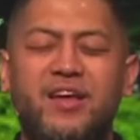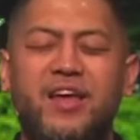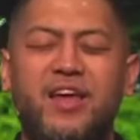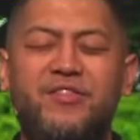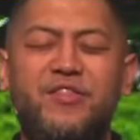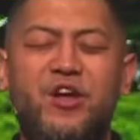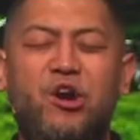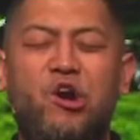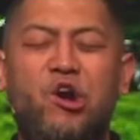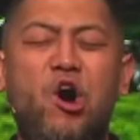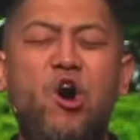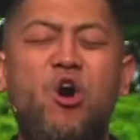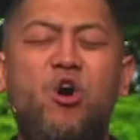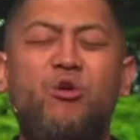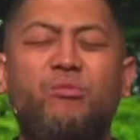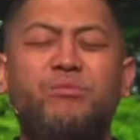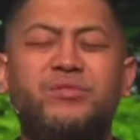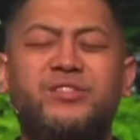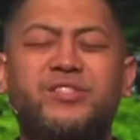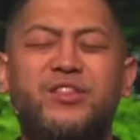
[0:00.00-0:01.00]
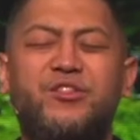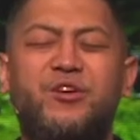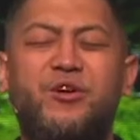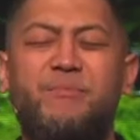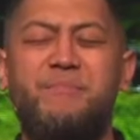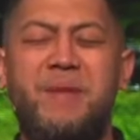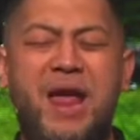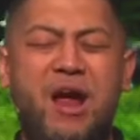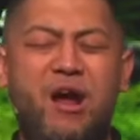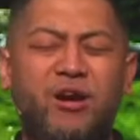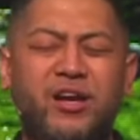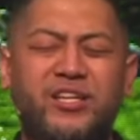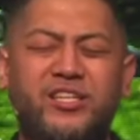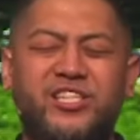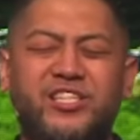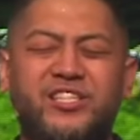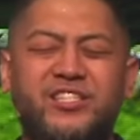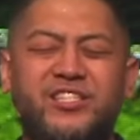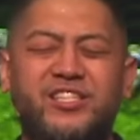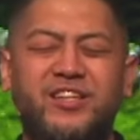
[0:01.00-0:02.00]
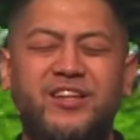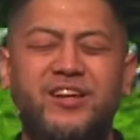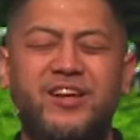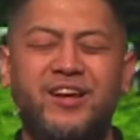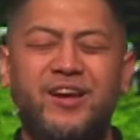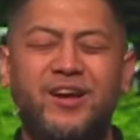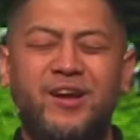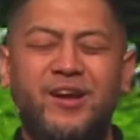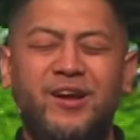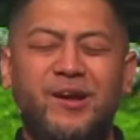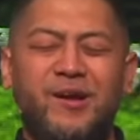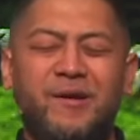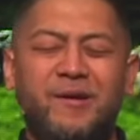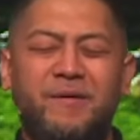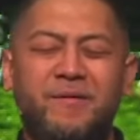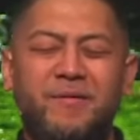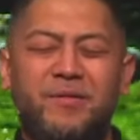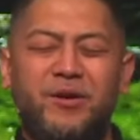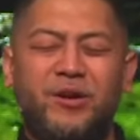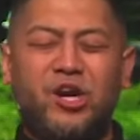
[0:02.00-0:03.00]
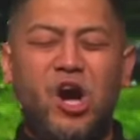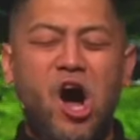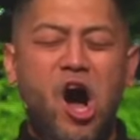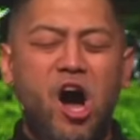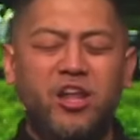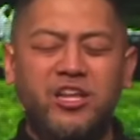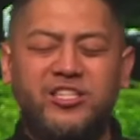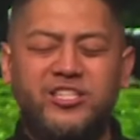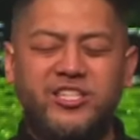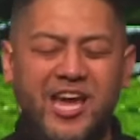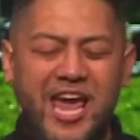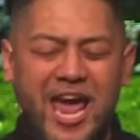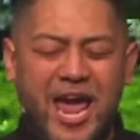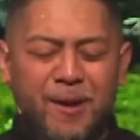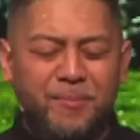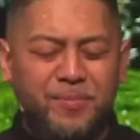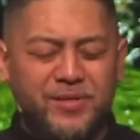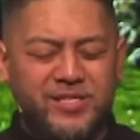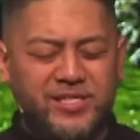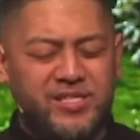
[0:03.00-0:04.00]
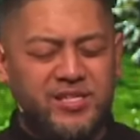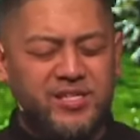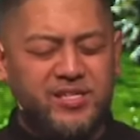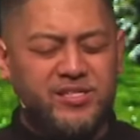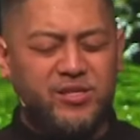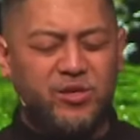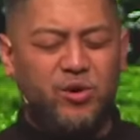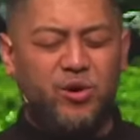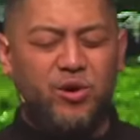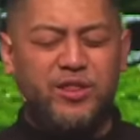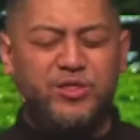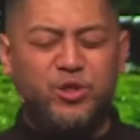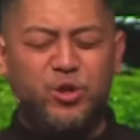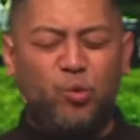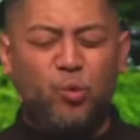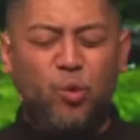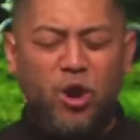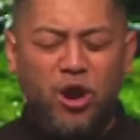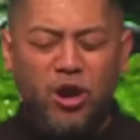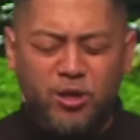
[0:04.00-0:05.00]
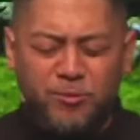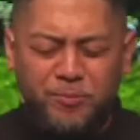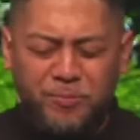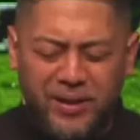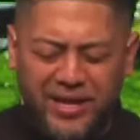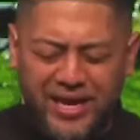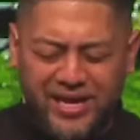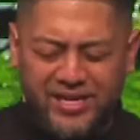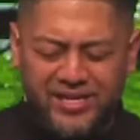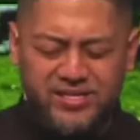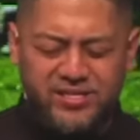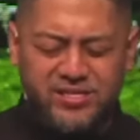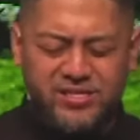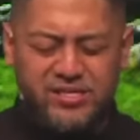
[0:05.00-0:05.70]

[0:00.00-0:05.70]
in their homes, in their marriages, in their college campuses, Lord, at their workplace,